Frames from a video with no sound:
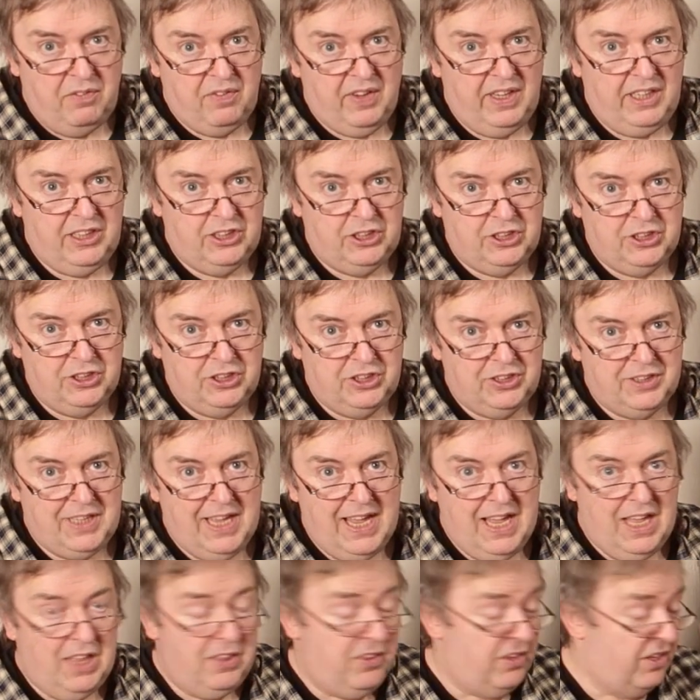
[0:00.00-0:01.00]
features
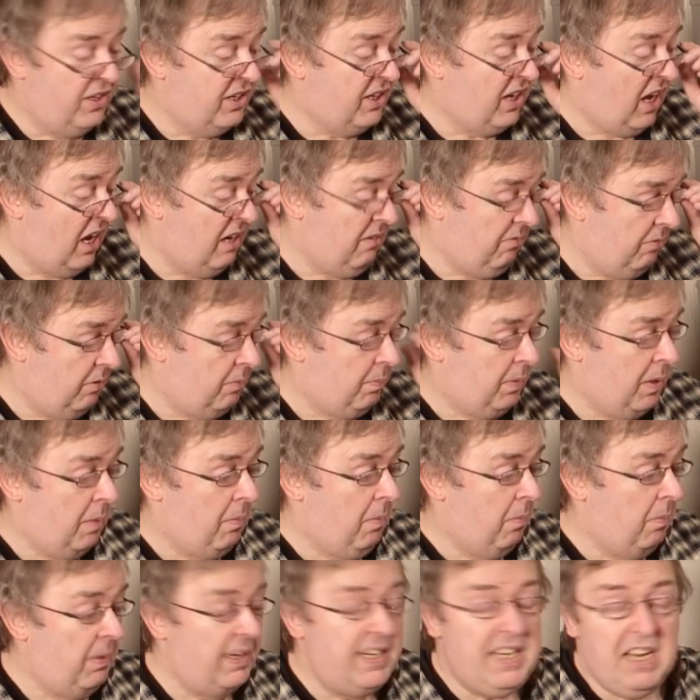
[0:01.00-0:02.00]
there that I would
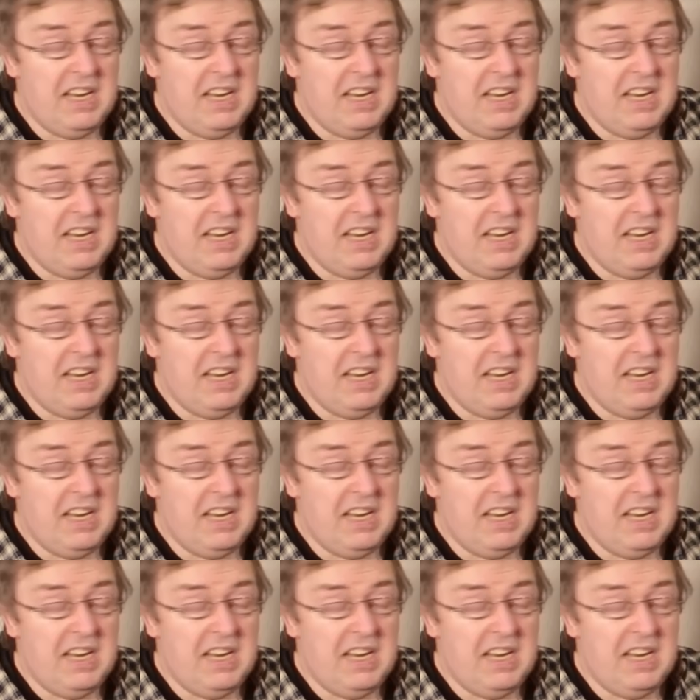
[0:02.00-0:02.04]
probably